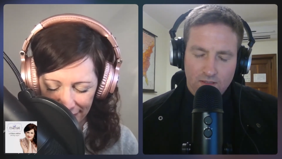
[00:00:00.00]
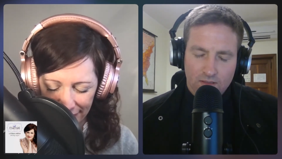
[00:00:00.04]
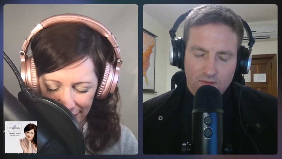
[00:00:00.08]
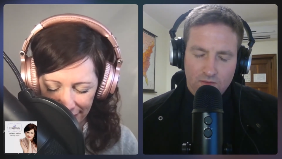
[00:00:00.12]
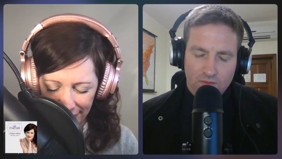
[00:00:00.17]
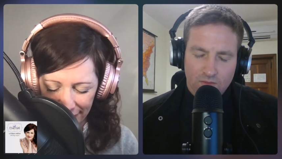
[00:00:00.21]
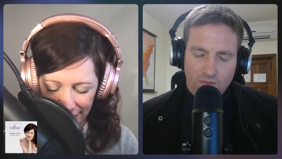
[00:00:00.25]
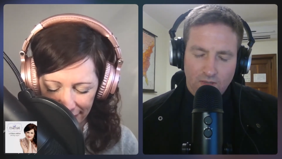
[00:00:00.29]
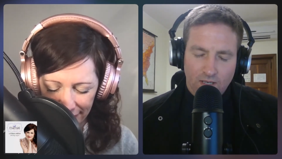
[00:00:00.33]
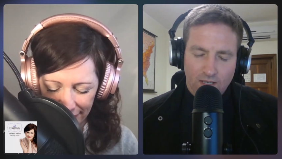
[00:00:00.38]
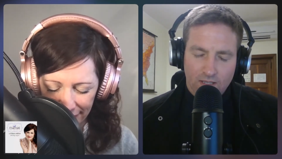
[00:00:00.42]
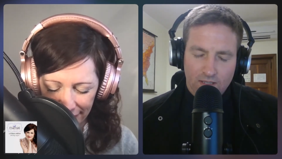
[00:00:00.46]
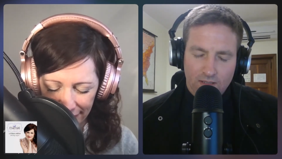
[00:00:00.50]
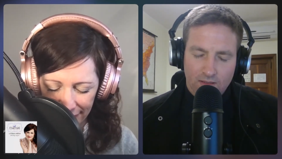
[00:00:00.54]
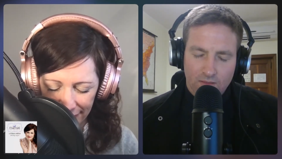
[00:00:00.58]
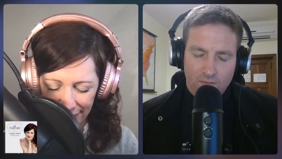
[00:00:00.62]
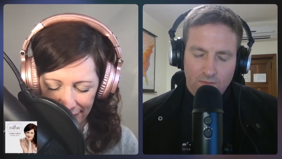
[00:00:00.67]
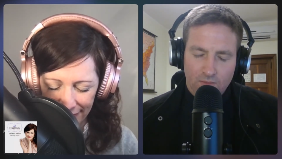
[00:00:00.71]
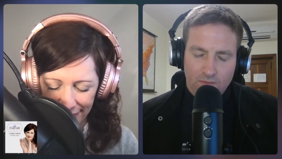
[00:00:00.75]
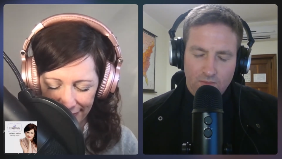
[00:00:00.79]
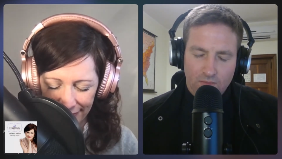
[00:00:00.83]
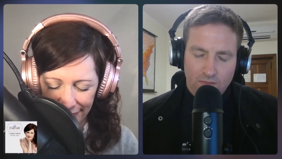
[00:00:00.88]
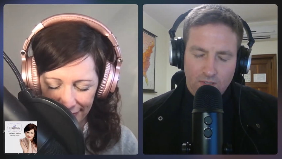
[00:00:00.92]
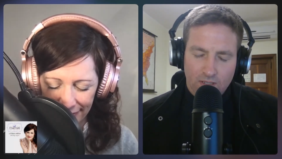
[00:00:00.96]
Speaker 1: to invite
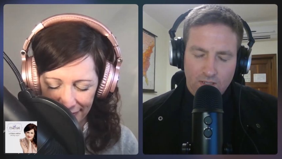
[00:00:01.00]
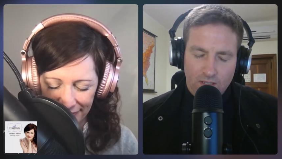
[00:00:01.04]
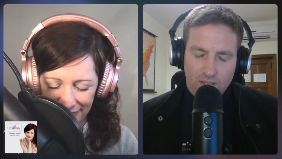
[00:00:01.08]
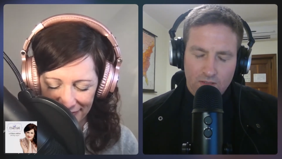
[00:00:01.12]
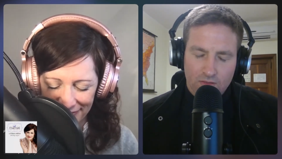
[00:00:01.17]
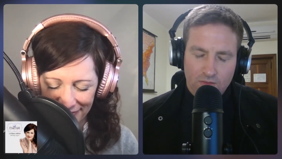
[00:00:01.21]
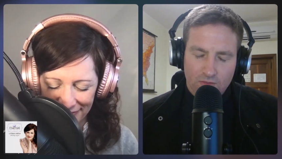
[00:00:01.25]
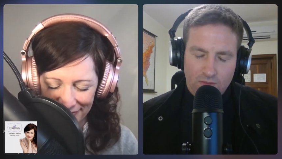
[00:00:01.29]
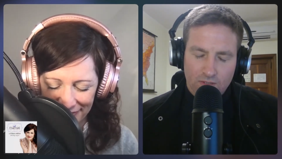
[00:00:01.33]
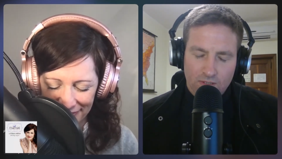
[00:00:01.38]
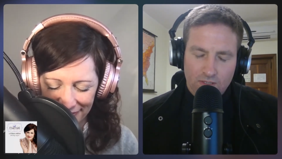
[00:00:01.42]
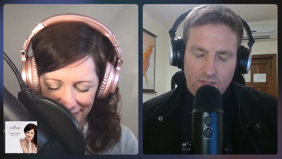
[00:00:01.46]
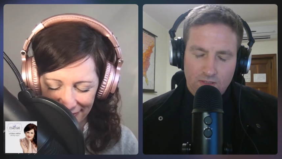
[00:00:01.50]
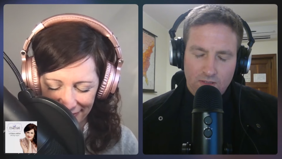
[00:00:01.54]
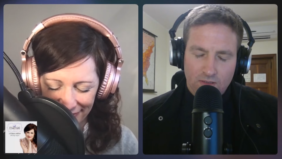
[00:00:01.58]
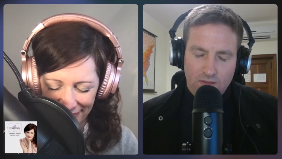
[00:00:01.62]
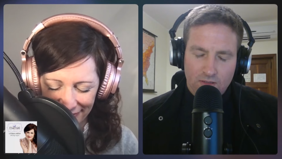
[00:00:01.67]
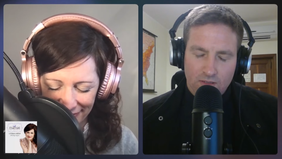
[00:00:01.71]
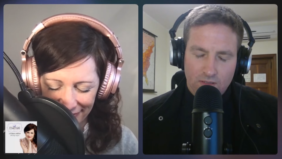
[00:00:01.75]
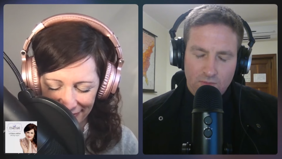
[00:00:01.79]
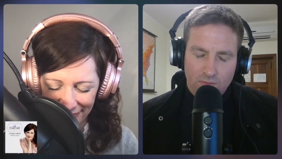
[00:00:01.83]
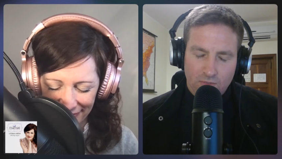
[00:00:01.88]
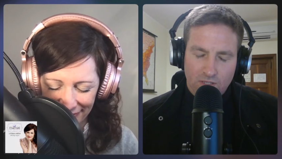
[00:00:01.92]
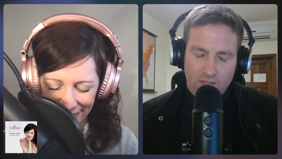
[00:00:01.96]
Him into this
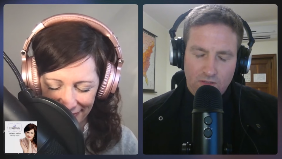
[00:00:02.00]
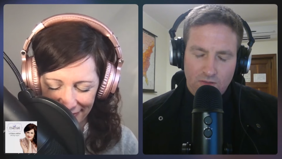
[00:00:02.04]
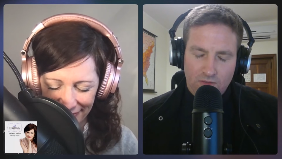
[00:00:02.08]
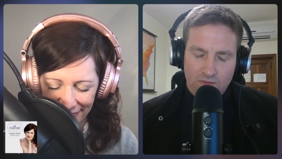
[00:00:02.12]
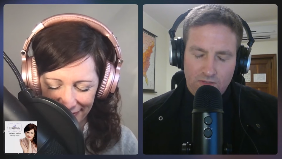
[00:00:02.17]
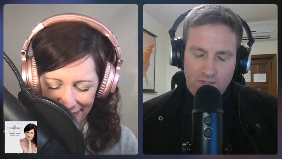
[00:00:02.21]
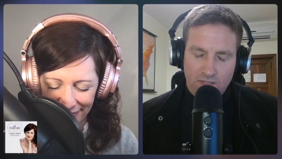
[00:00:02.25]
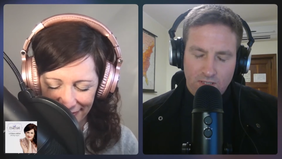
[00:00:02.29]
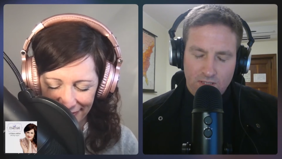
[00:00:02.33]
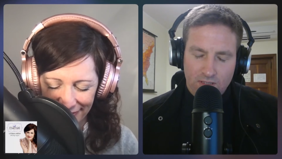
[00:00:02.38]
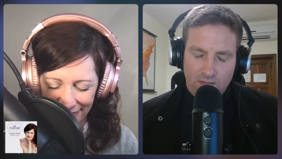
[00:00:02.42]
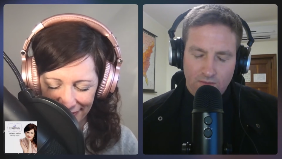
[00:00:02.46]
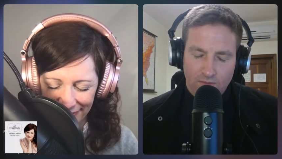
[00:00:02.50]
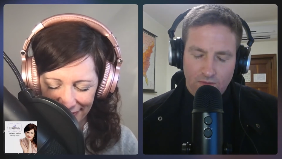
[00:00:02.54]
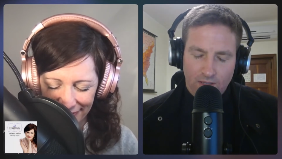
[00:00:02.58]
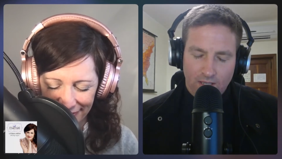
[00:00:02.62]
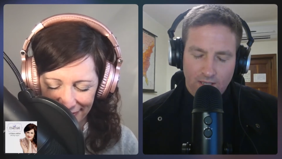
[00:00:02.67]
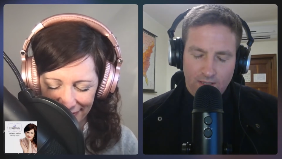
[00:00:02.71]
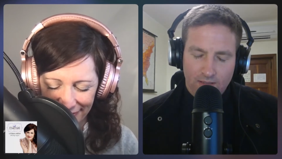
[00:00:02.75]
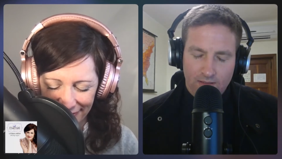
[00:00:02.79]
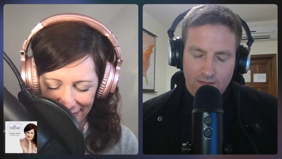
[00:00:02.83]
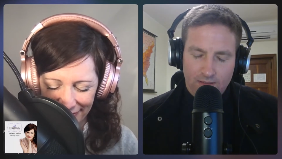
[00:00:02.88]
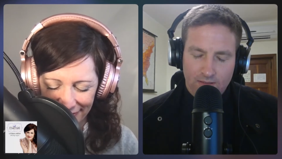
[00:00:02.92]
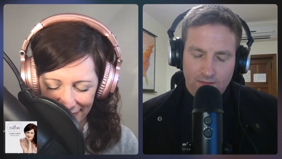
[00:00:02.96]
special season of
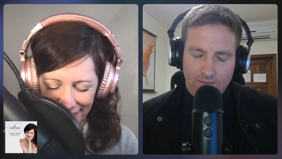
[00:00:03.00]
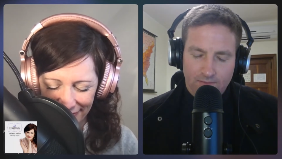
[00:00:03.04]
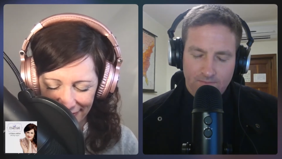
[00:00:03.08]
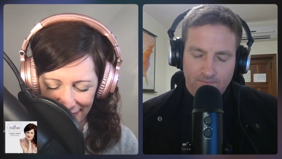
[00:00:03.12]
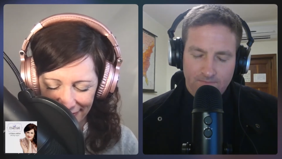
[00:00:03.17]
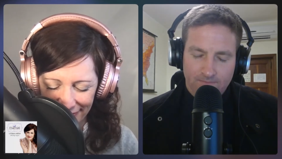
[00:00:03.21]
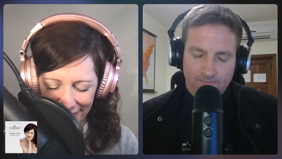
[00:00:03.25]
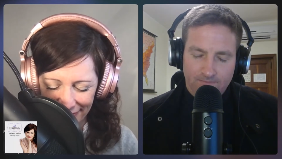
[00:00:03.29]
Lent.